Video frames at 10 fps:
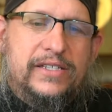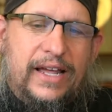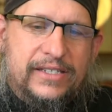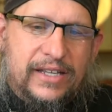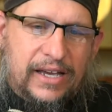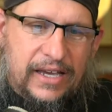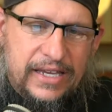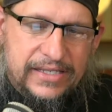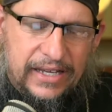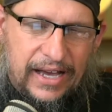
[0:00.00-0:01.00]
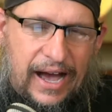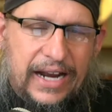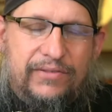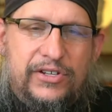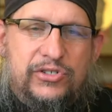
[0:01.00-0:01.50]
That's the he's the God
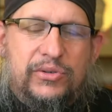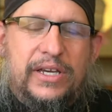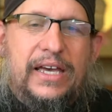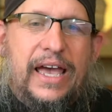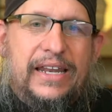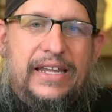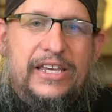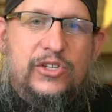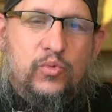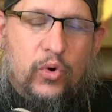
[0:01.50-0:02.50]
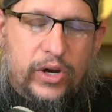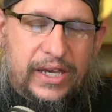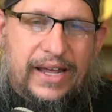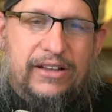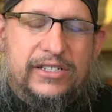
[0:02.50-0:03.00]
of history, and he's
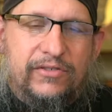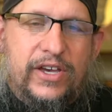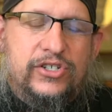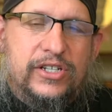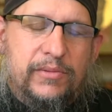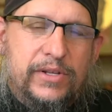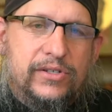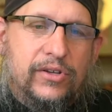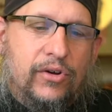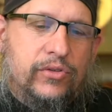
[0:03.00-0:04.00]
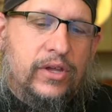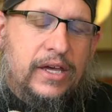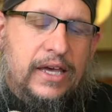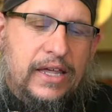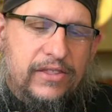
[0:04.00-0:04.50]
working out salvation in the midst of the earth.
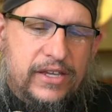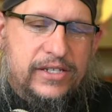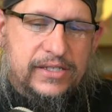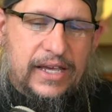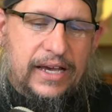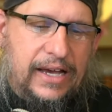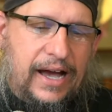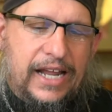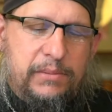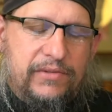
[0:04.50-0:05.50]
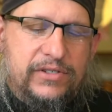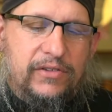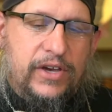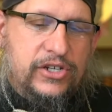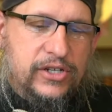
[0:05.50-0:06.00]
This is the economy of
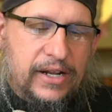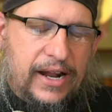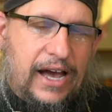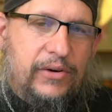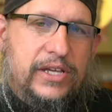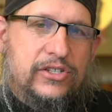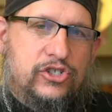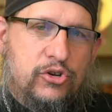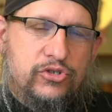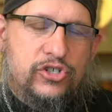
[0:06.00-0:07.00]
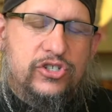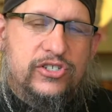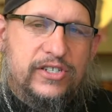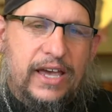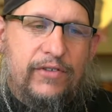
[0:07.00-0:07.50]
salvation and how he chooses to
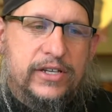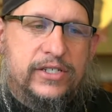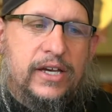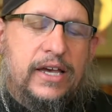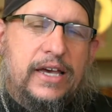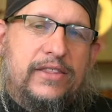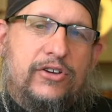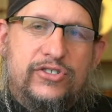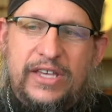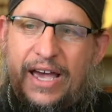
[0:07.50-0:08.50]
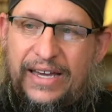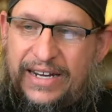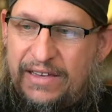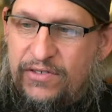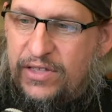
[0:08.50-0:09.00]
save us. There's the
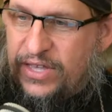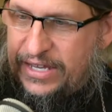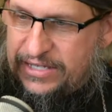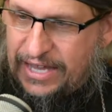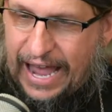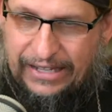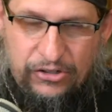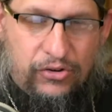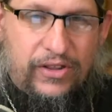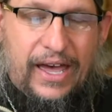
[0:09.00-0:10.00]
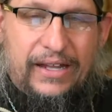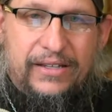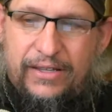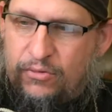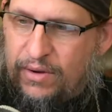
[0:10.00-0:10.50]
akrivia, the exactitude of that,
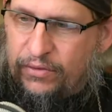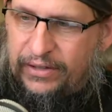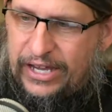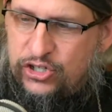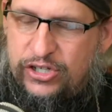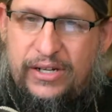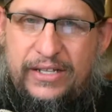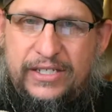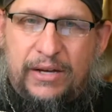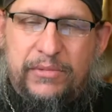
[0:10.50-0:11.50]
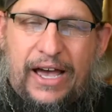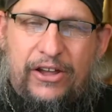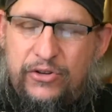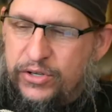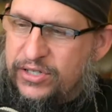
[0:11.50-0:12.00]
the revelation It's come
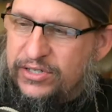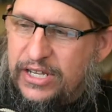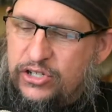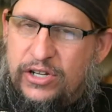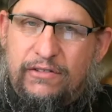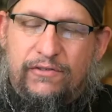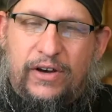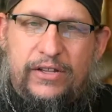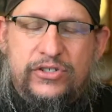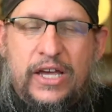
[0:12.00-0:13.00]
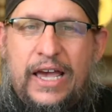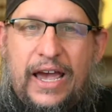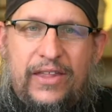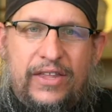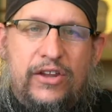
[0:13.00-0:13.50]
down to us, the teaching of the fathers,
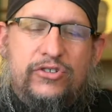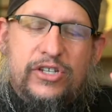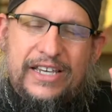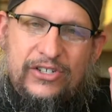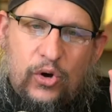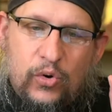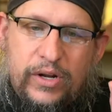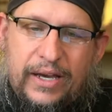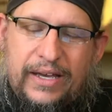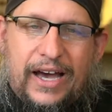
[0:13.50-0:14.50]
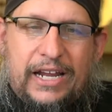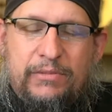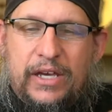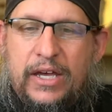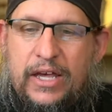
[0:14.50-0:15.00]
and then there's his own
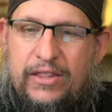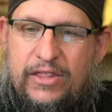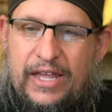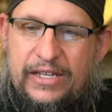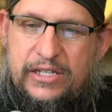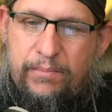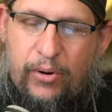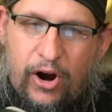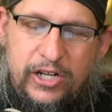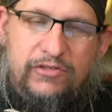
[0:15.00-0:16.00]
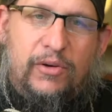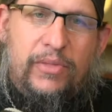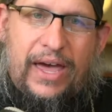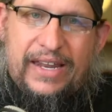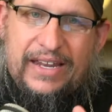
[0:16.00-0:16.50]
economy that departs from
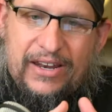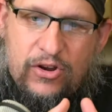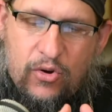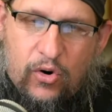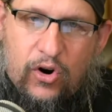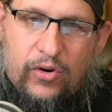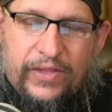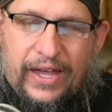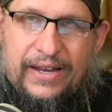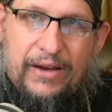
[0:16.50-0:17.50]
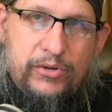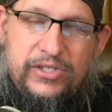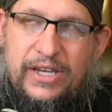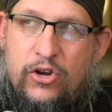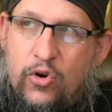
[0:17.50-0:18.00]
that norm, that I wouldn't
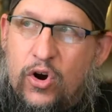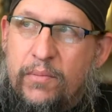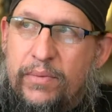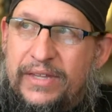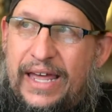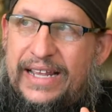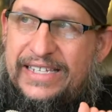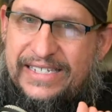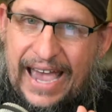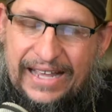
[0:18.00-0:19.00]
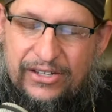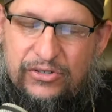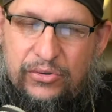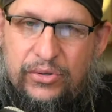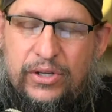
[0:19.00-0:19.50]
say norm, but that
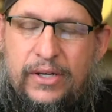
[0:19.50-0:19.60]
exactitude.